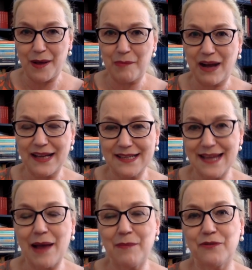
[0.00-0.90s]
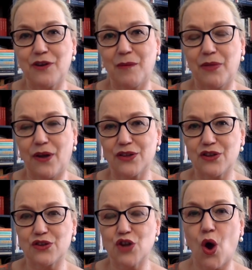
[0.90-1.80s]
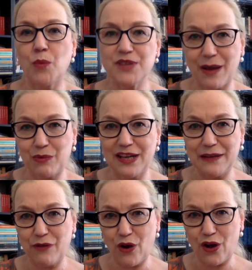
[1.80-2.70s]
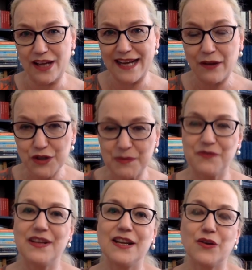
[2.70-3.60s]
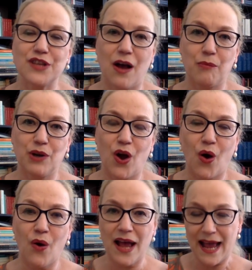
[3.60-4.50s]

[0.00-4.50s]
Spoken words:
by Sam from Thoughts on Tomes. I will leave her announcement video down below.